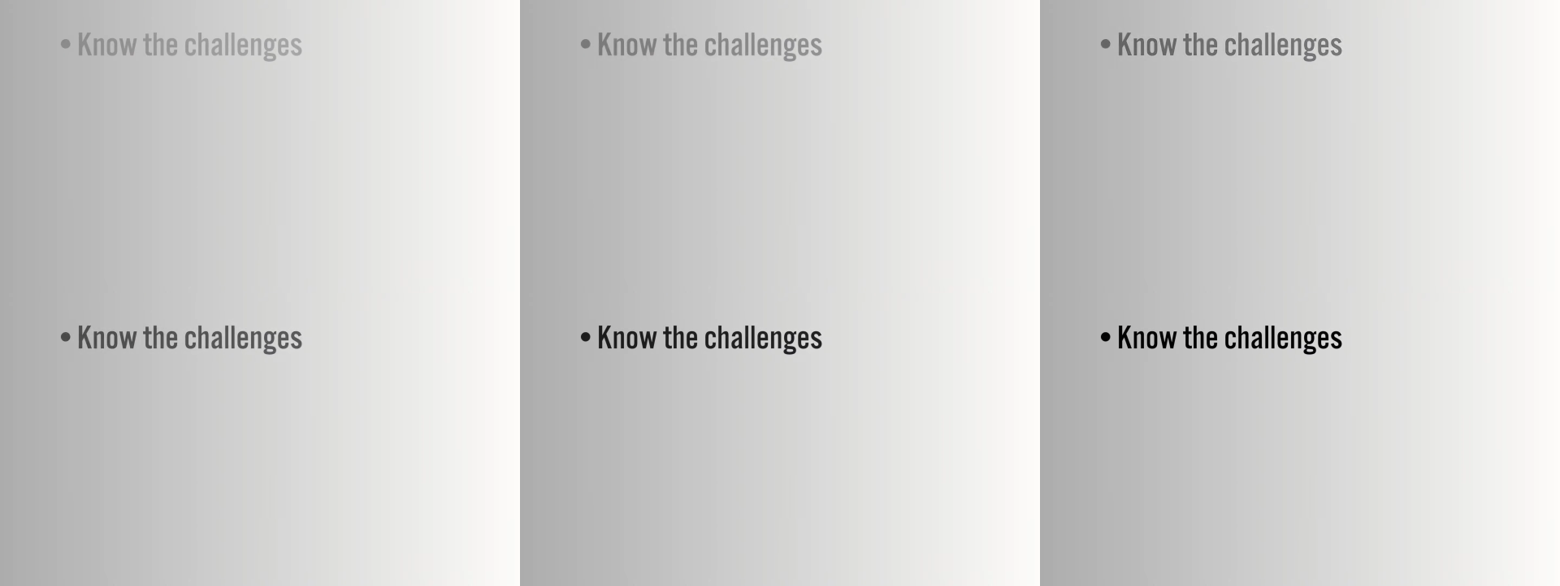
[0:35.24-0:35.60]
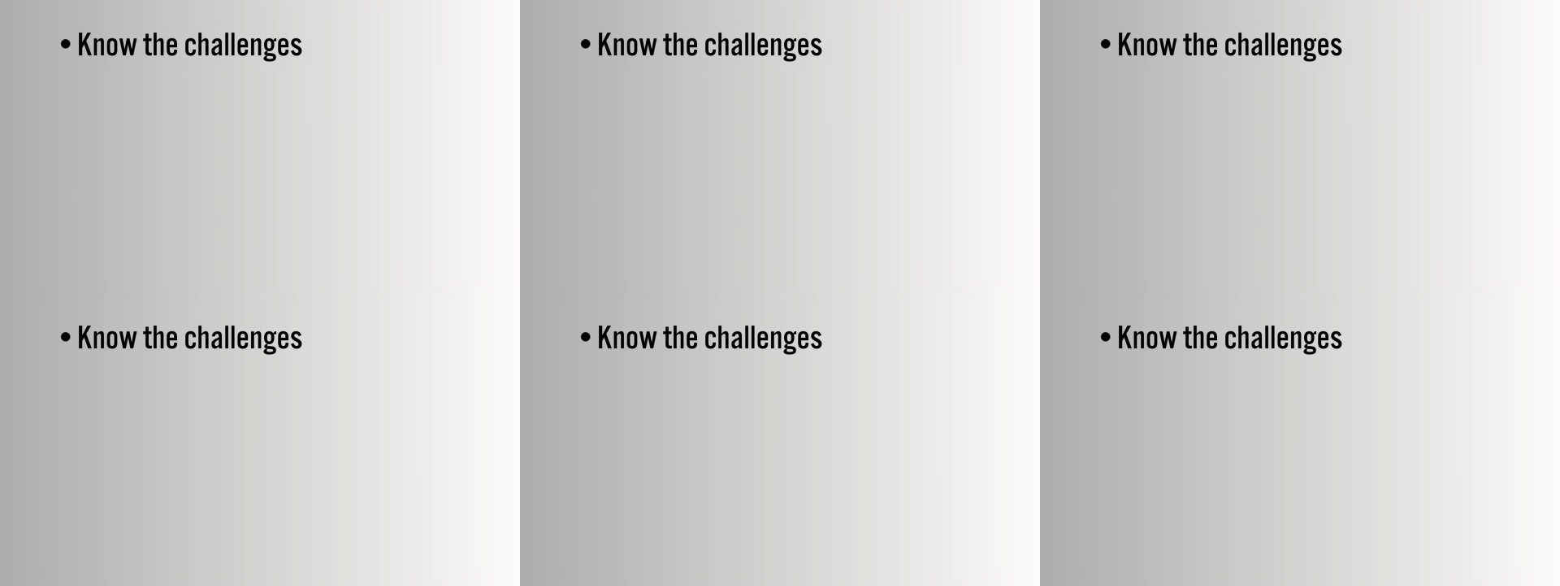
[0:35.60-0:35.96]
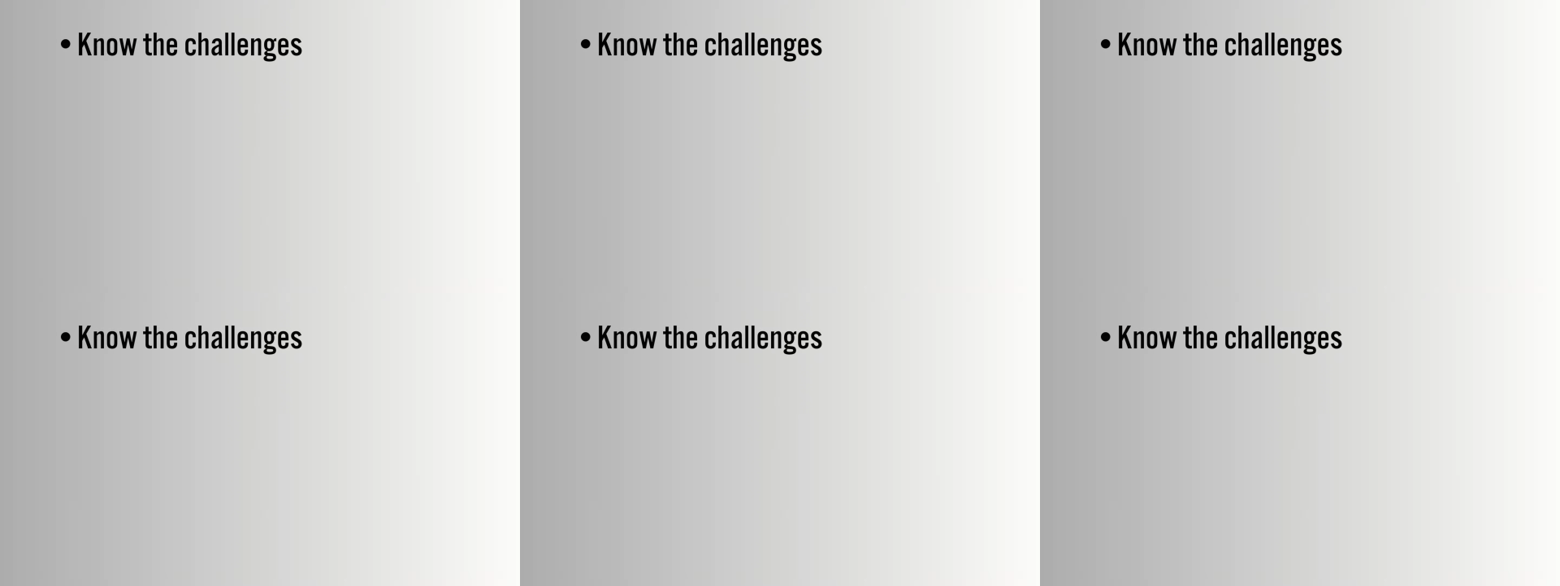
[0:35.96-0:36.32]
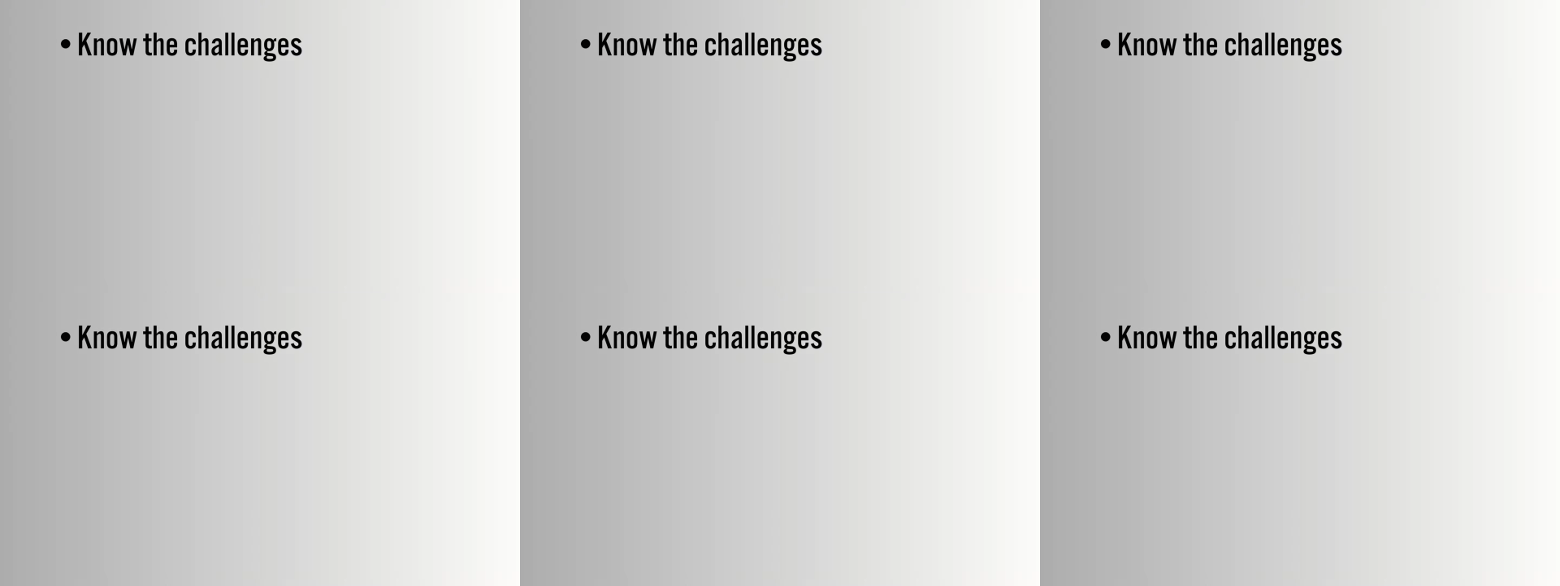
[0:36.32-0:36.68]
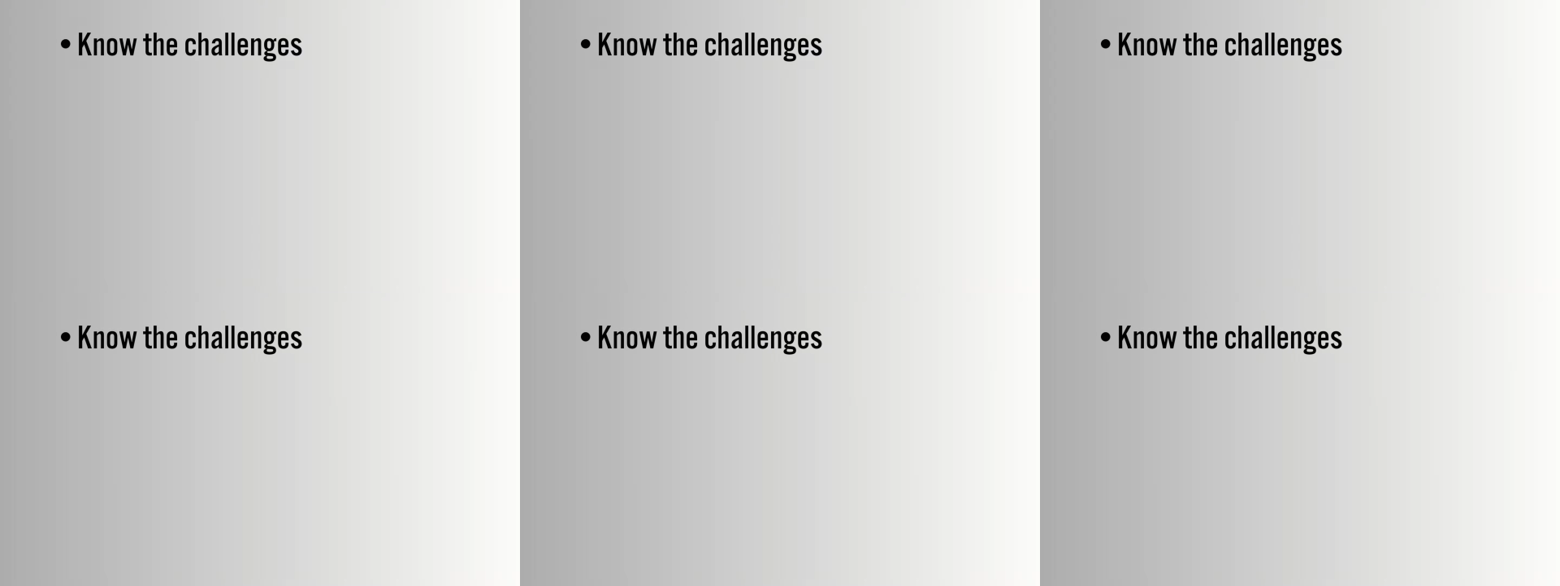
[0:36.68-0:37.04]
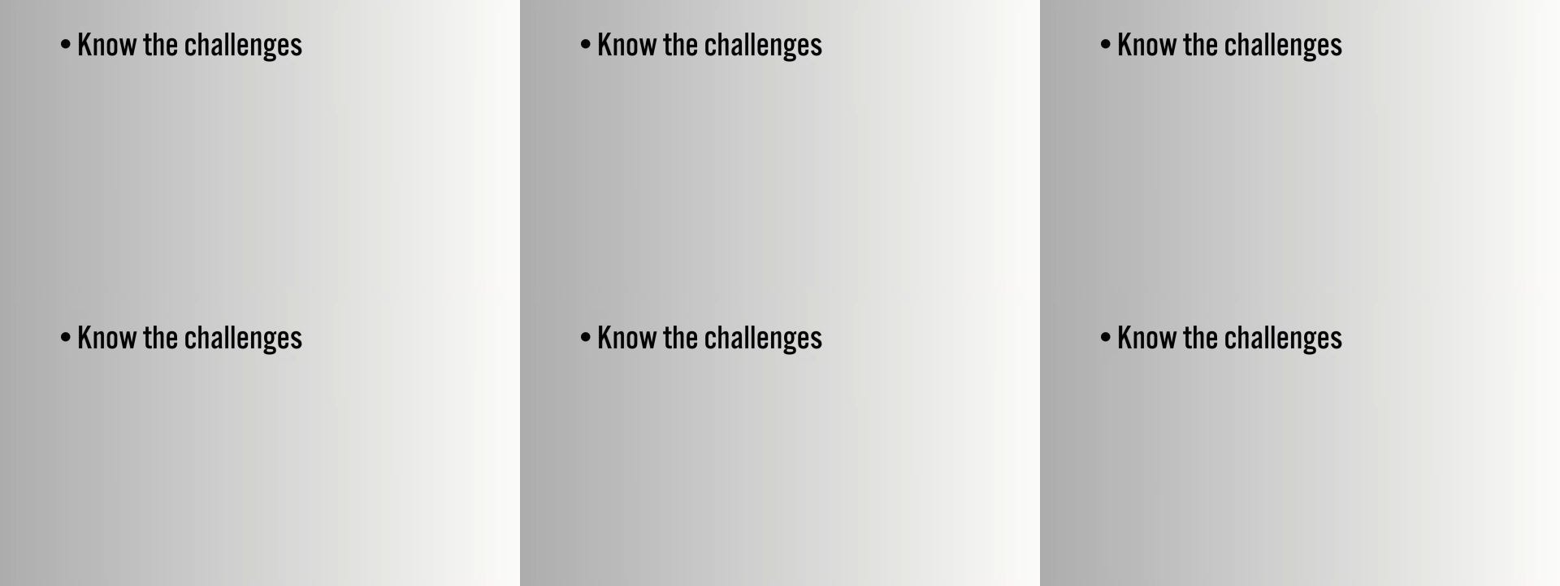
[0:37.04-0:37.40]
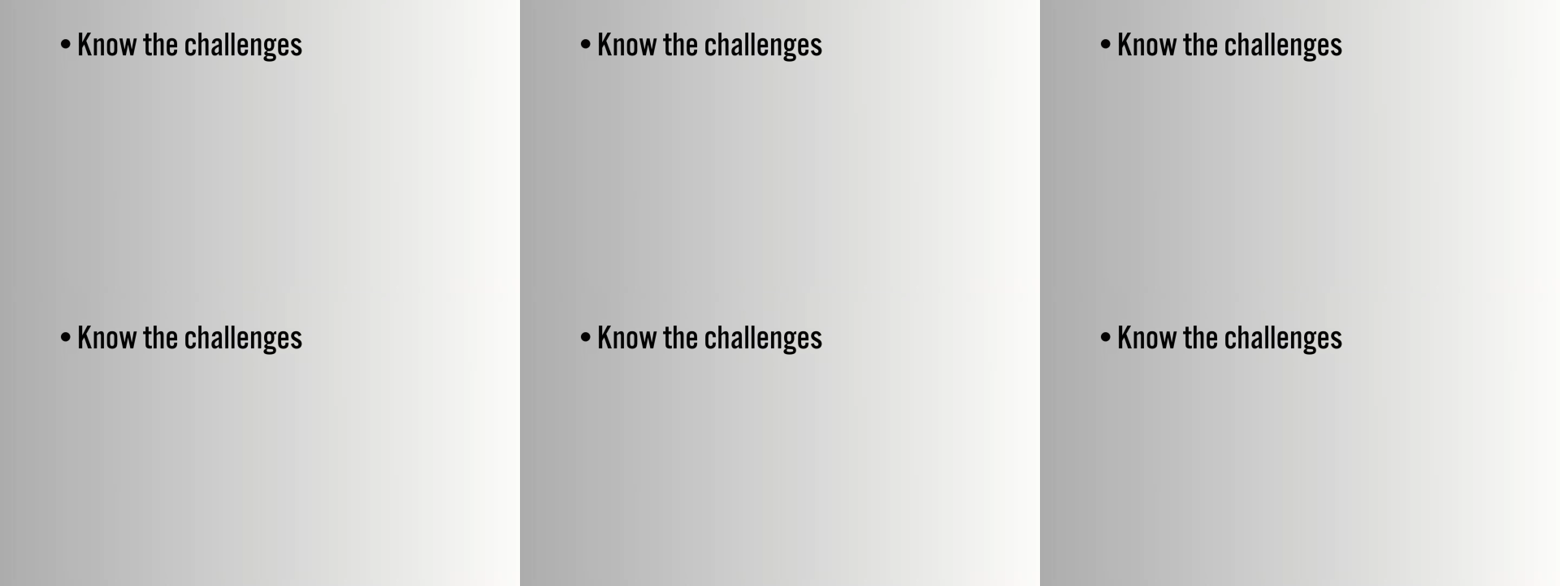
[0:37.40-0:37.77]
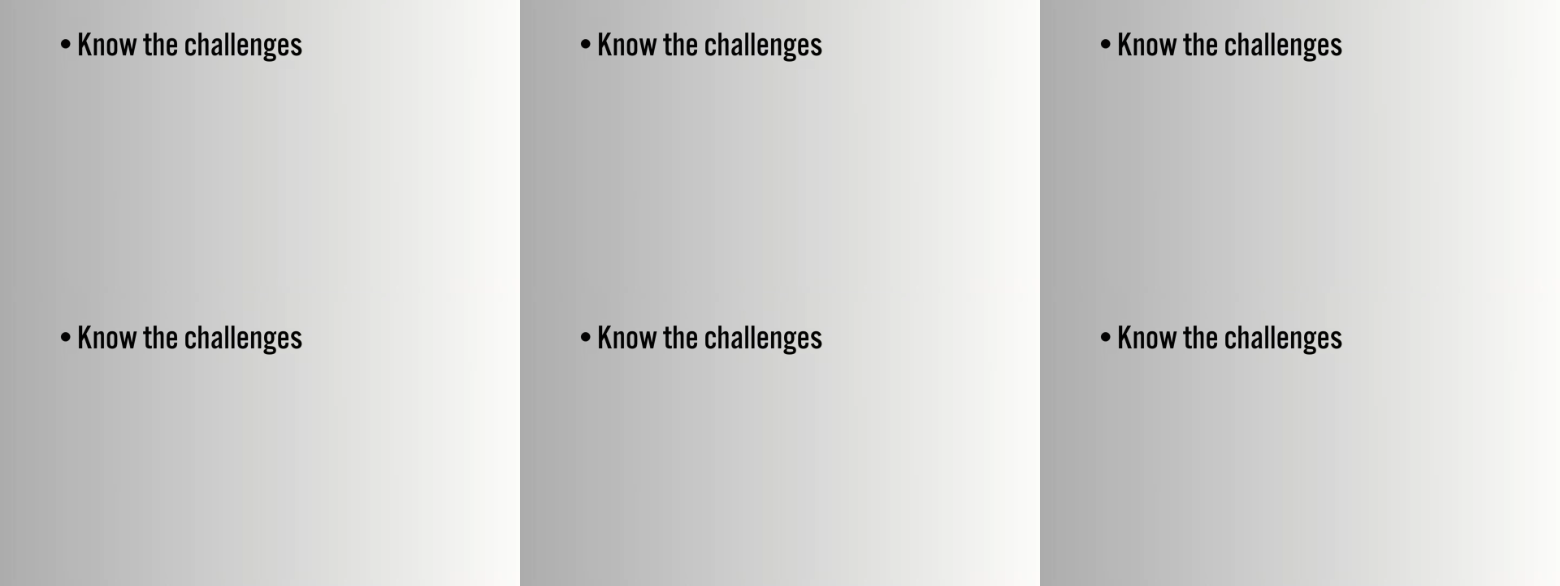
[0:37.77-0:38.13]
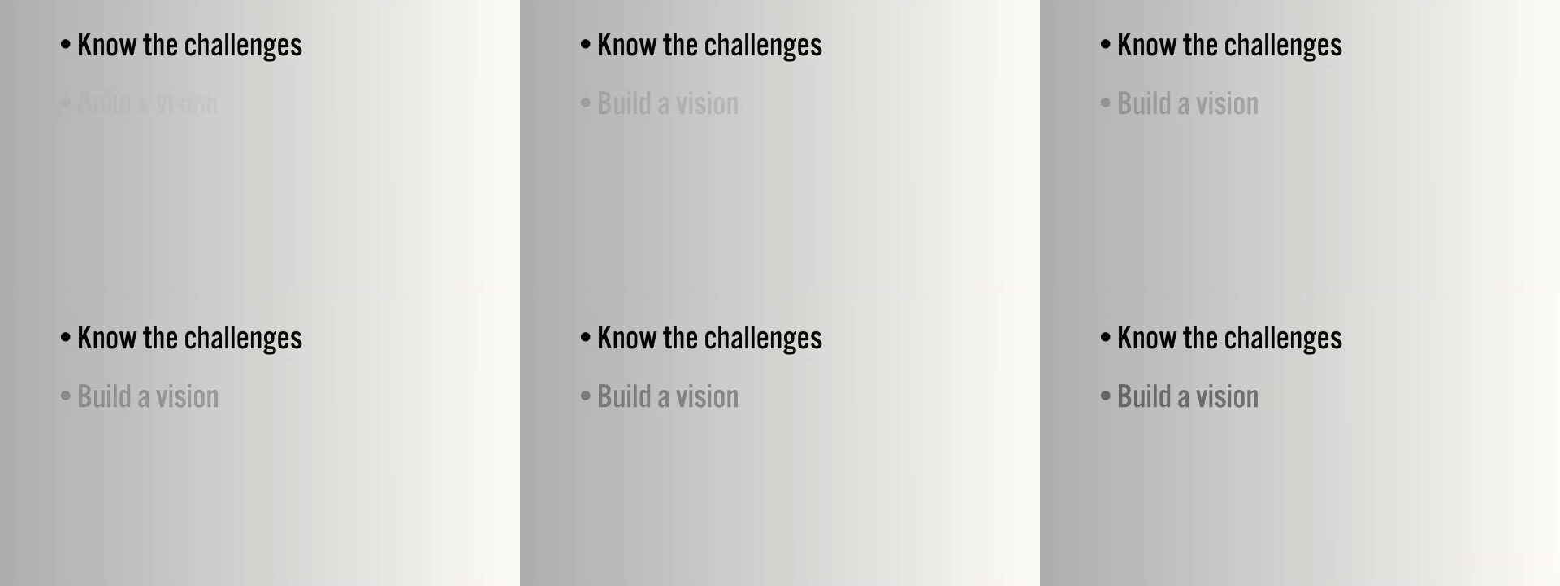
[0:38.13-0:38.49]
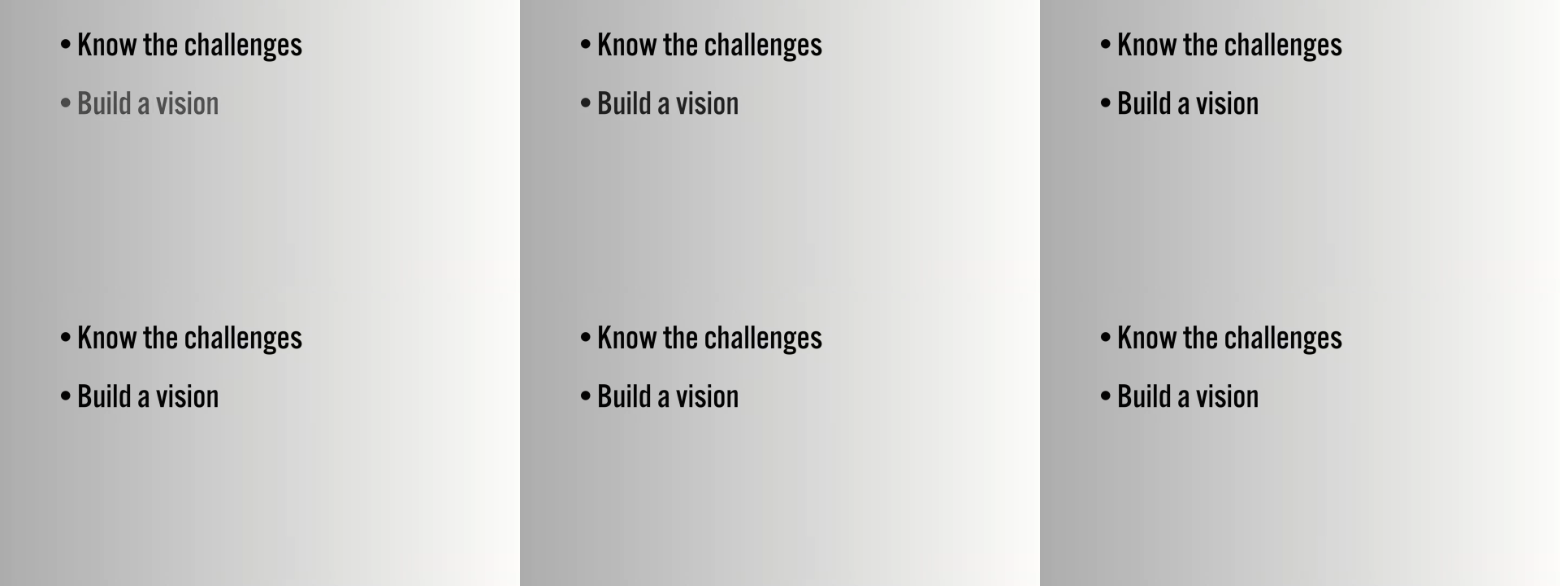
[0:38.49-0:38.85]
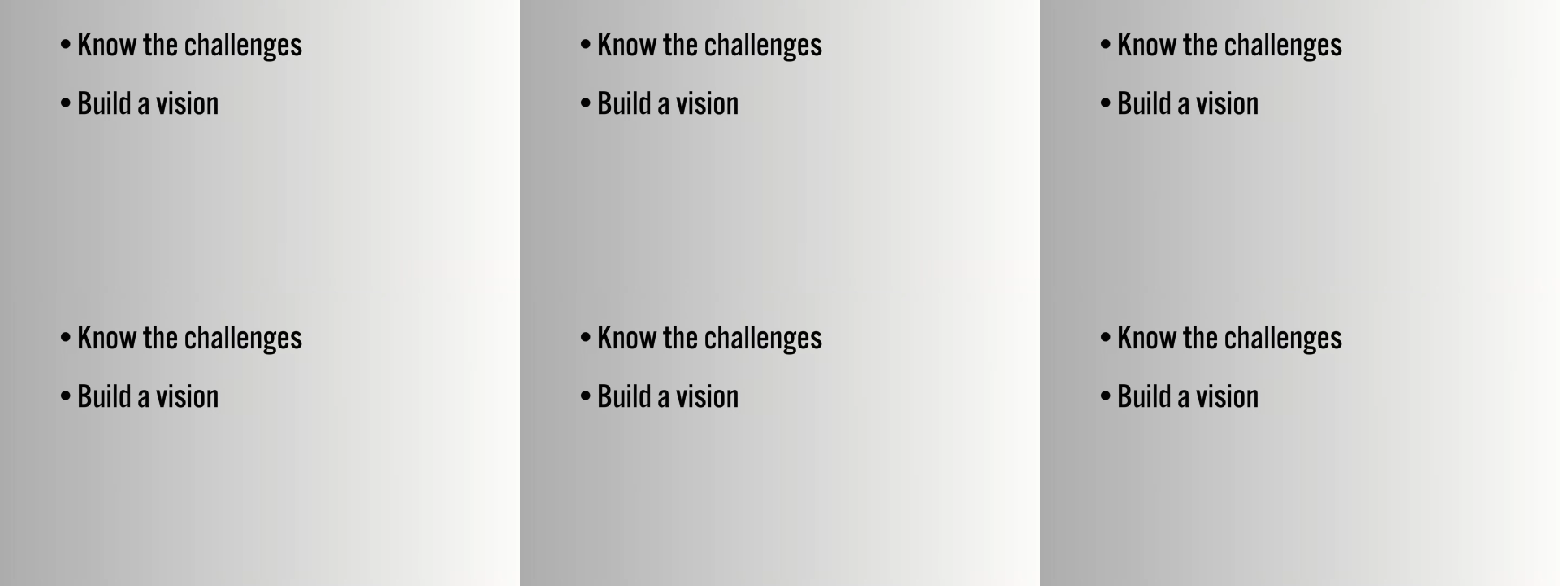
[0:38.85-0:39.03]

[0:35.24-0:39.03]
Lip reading: No face is visible, so there are no lips to read.